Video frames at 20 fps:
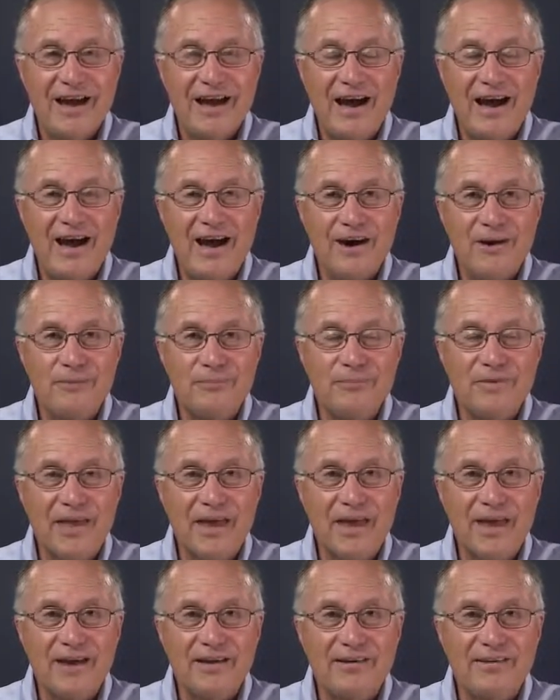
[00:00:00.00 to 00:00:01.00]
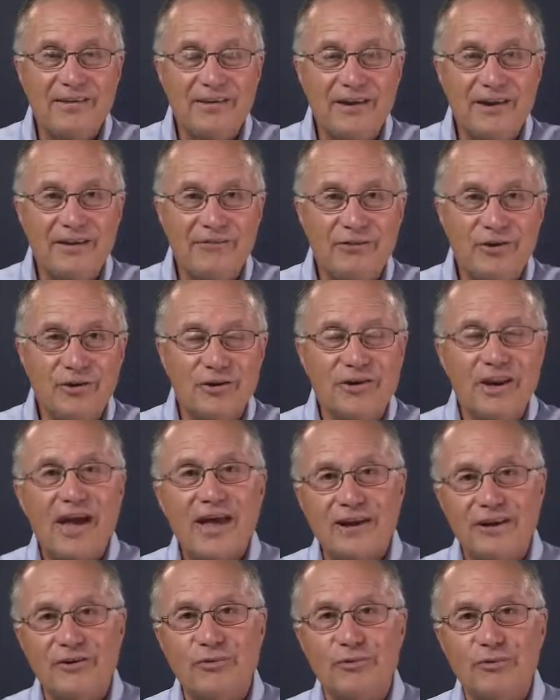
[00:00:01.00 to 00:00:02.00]
And if you're
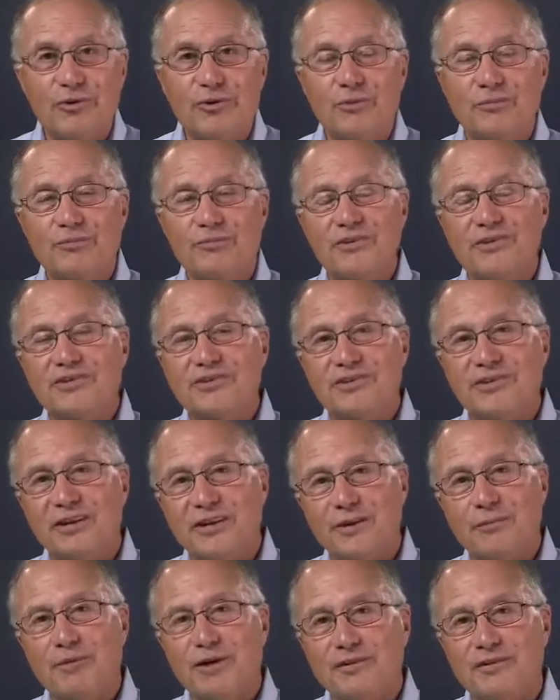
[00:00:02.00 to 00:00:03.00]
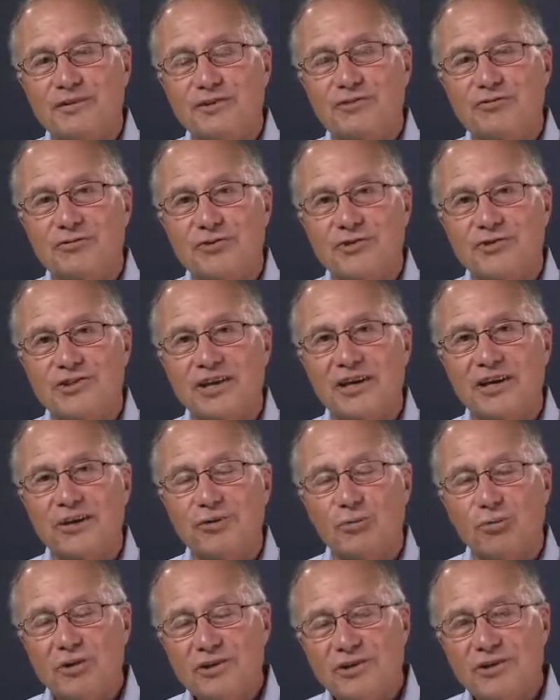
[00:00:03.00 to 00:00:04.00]
not in a room, just think about this for a
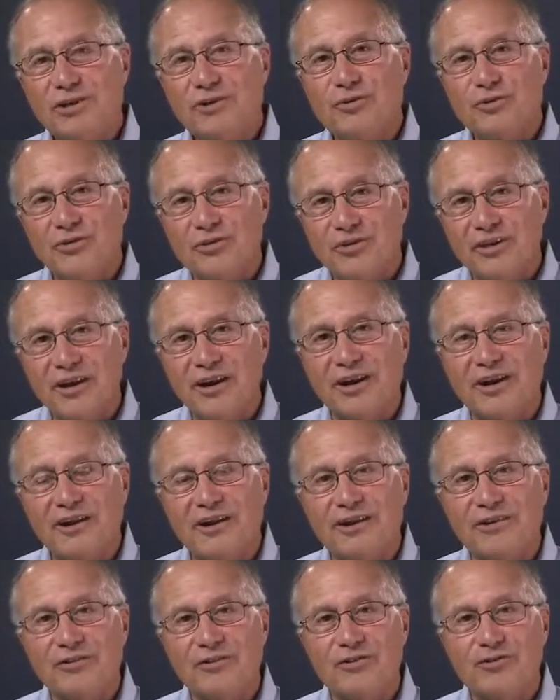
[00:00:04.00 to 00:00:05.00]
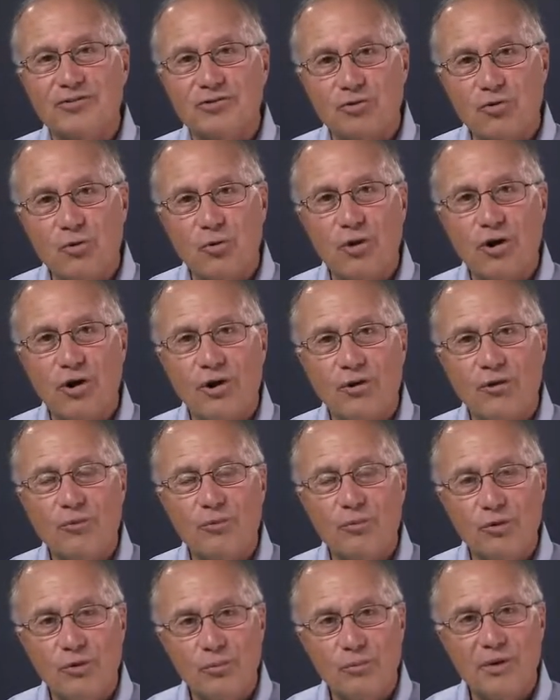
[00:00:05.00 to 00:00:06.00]
second. What do you think the score
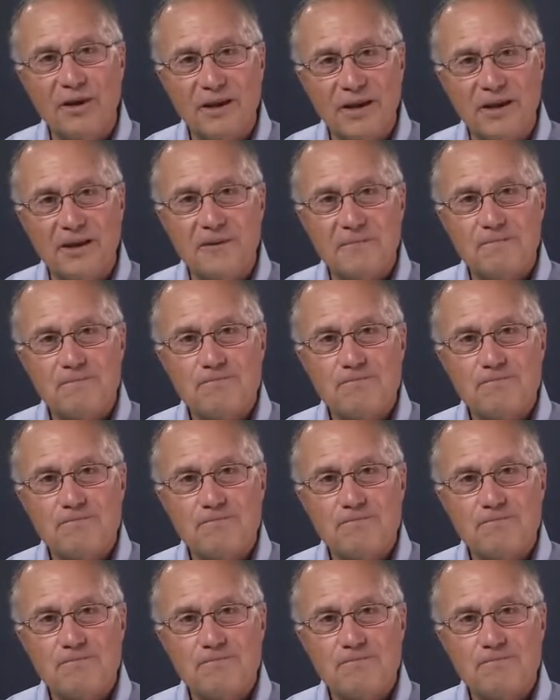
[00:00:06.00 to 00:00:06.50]
will be?